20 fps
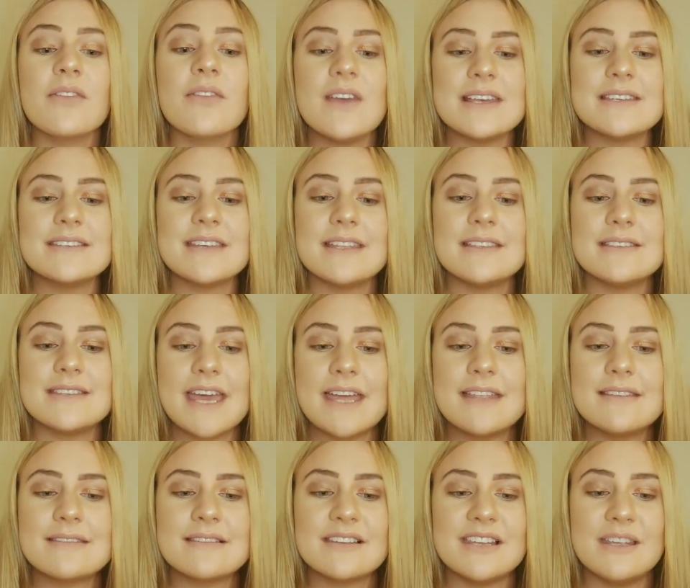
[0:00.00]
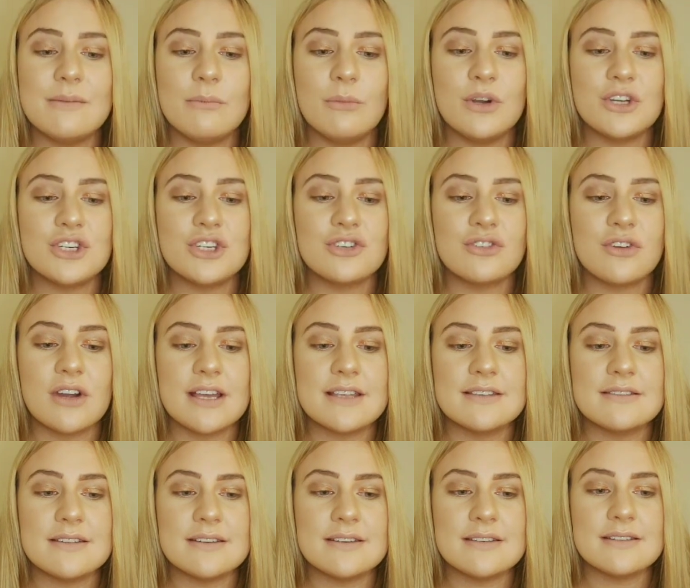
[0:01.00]
This intensely
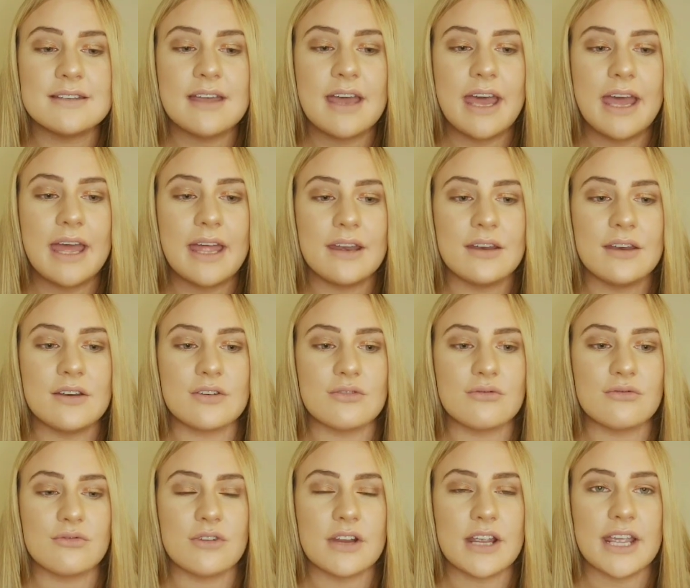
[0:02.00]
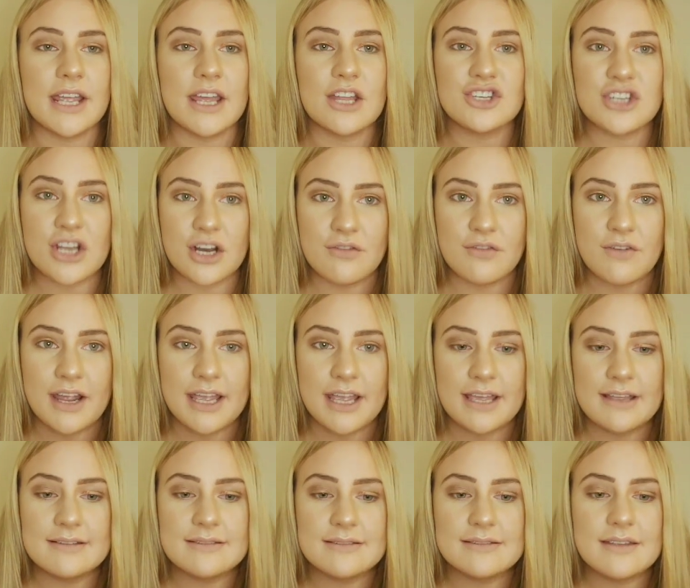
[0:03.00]
moisturizes and
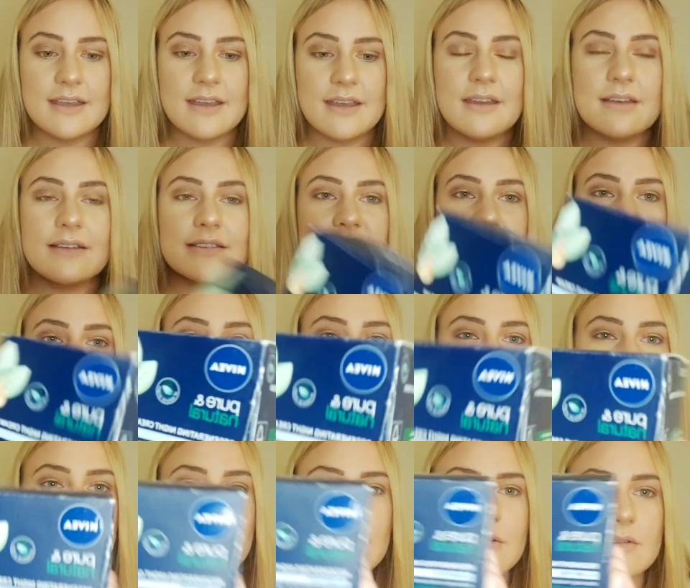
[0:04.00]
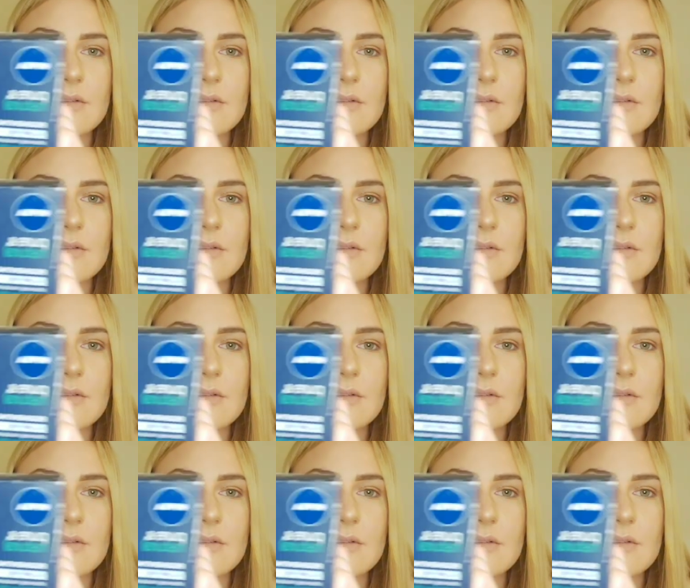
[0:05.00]
regenerates. So it